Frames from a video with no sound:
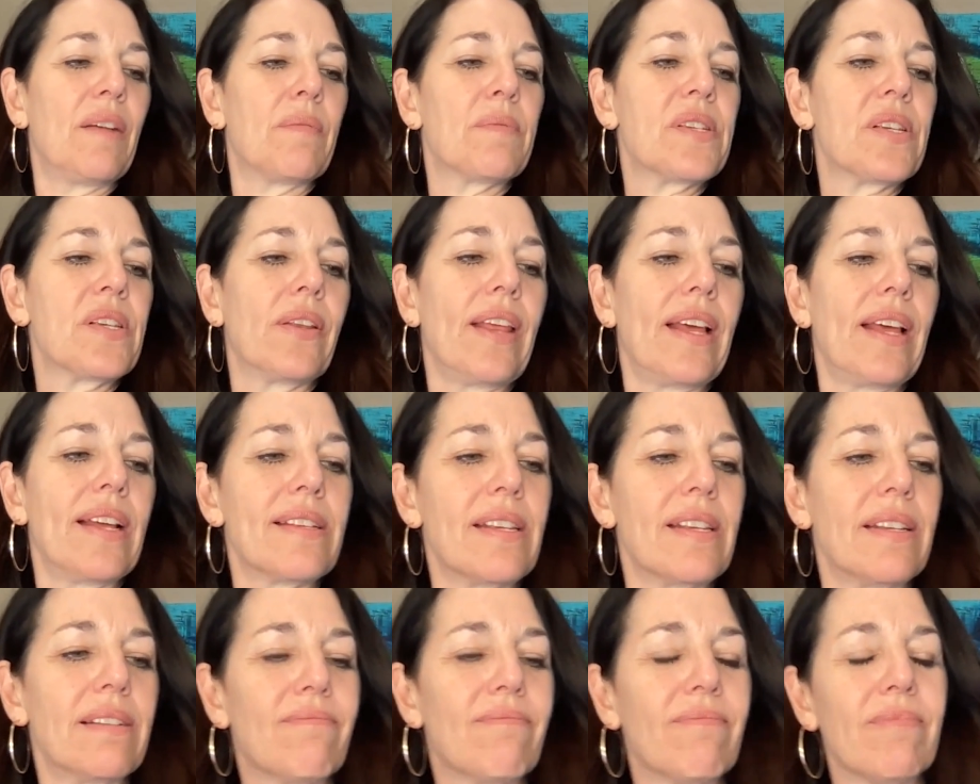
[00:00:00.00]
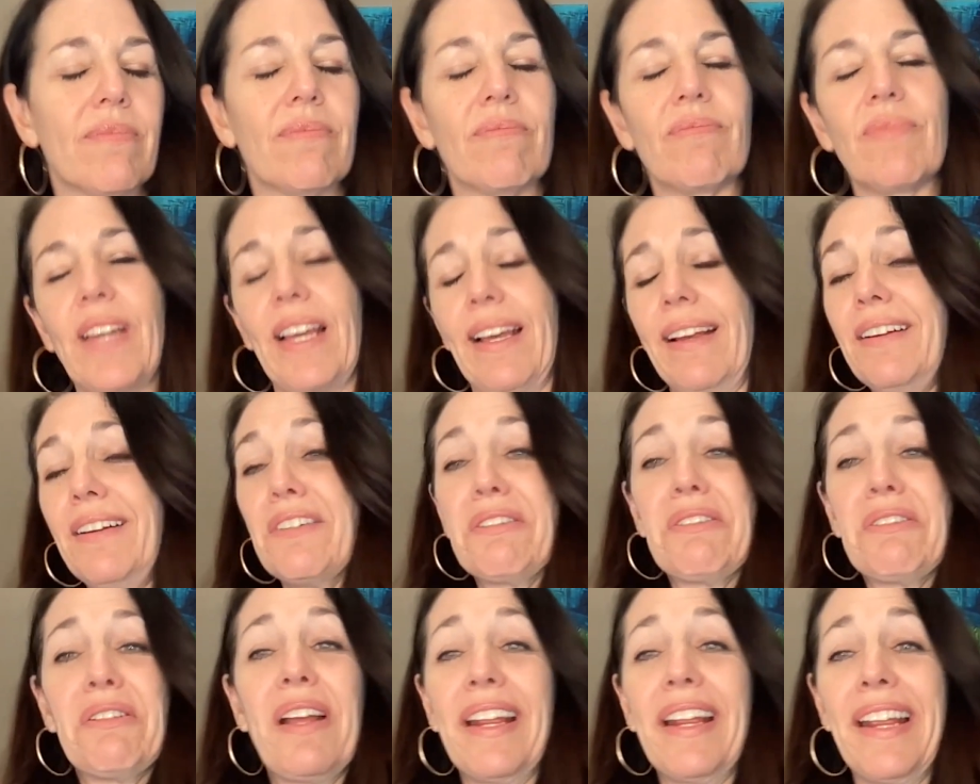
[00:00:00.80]
So I
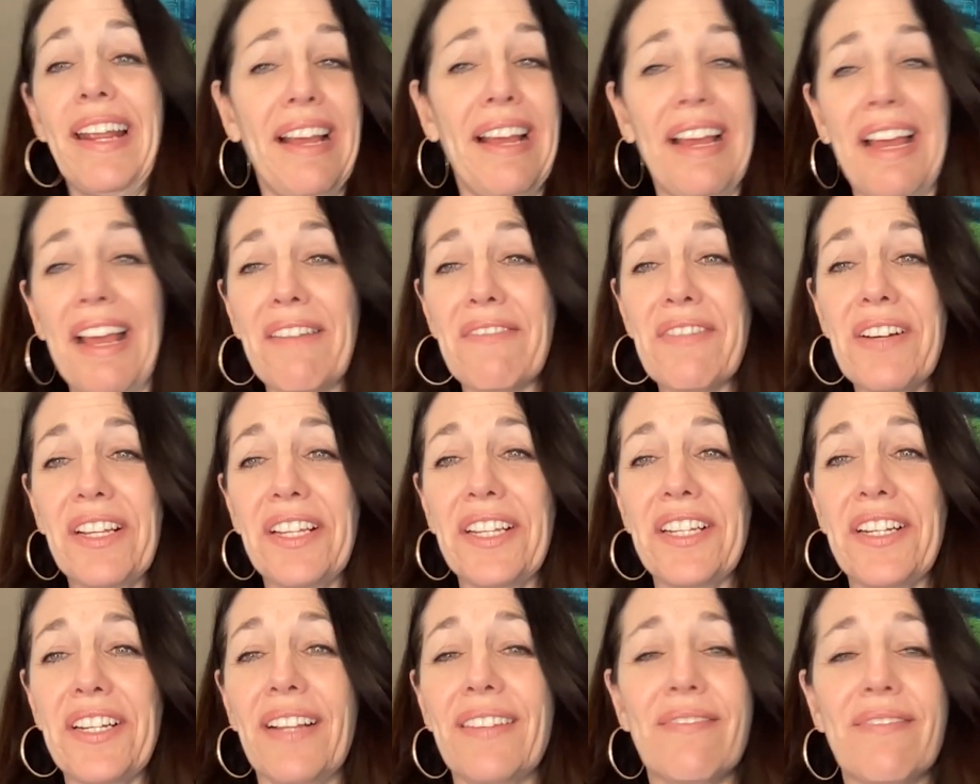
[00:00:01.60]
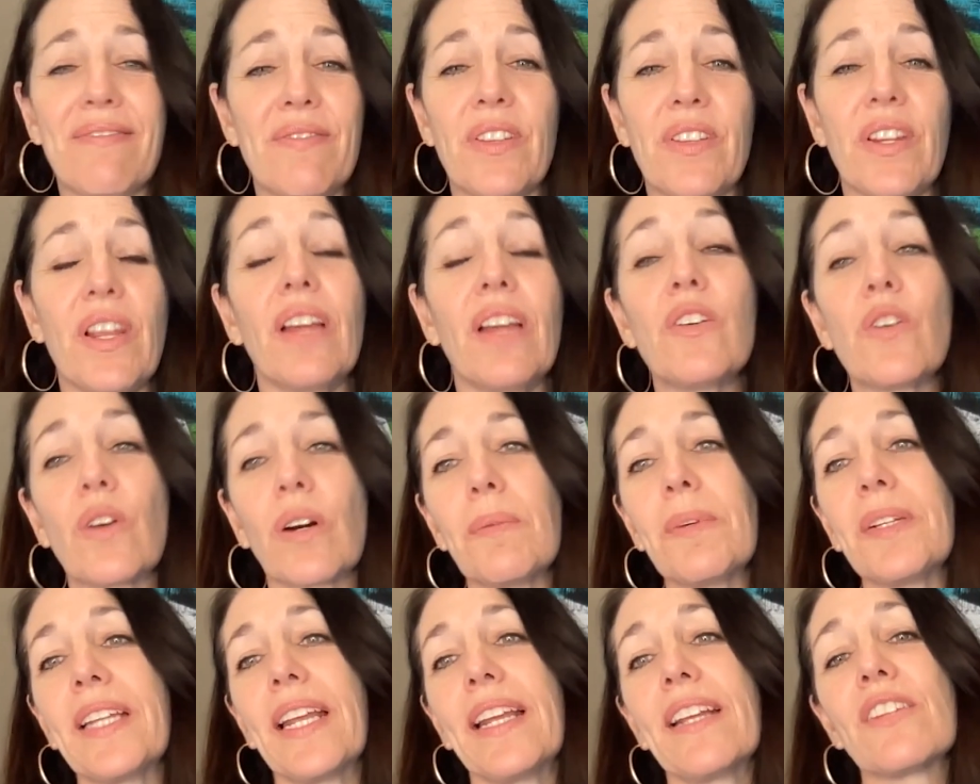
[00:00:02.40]
don't know. Yeah, a
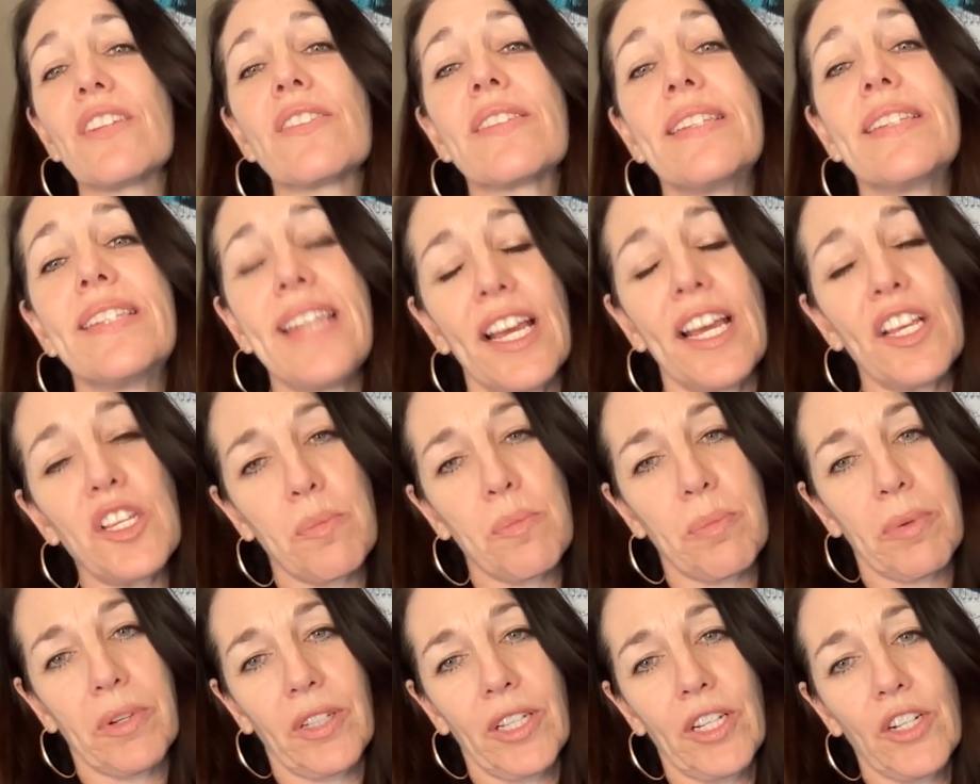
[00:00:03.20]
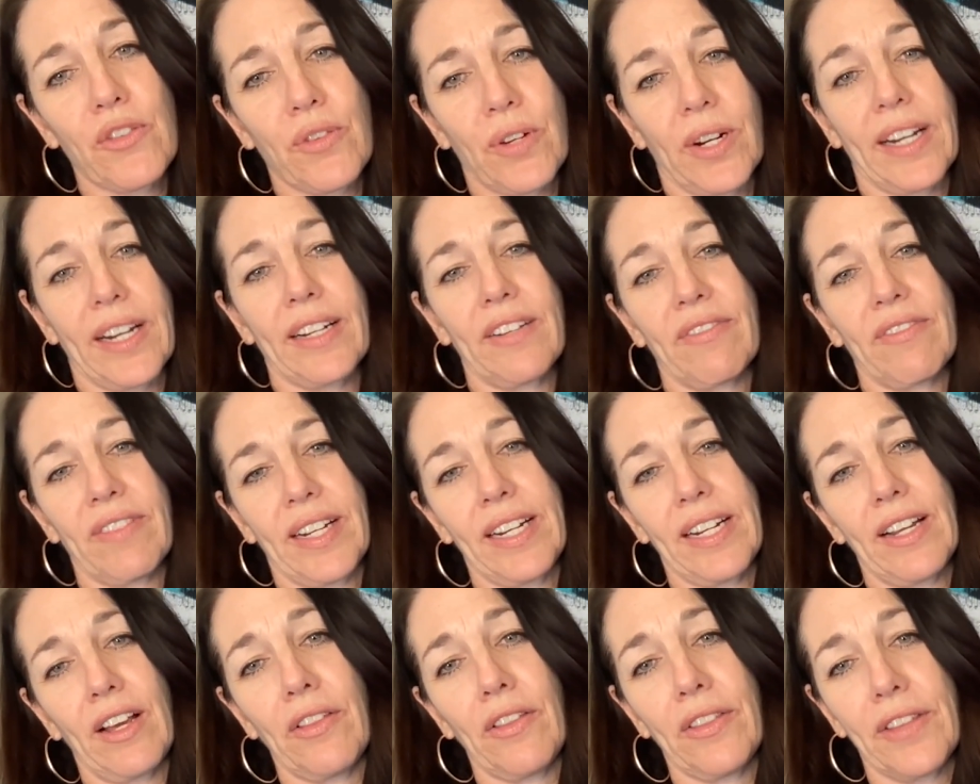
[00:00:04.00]
normal day is desperately trying to
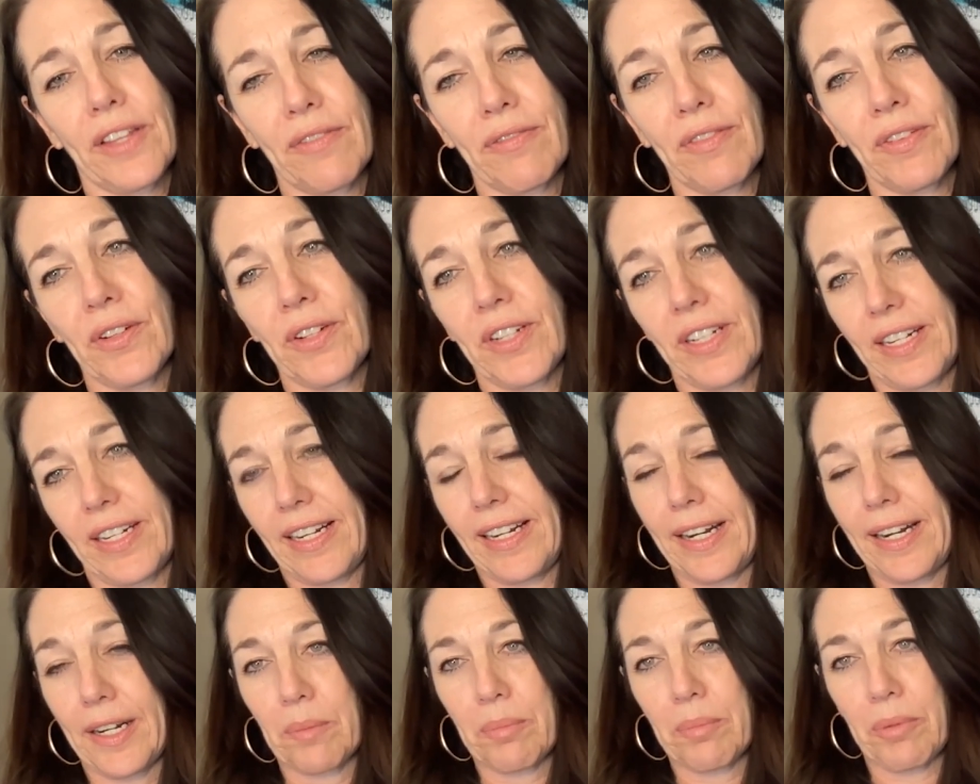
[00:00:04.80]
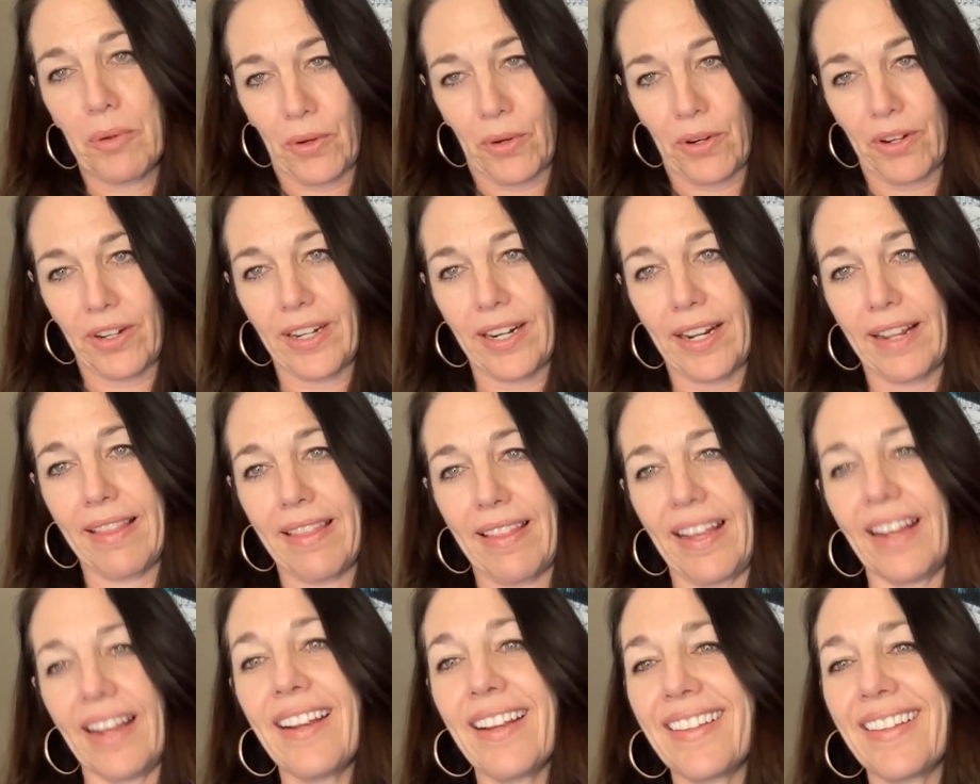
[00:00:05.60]
find healthy food in an airport, I think.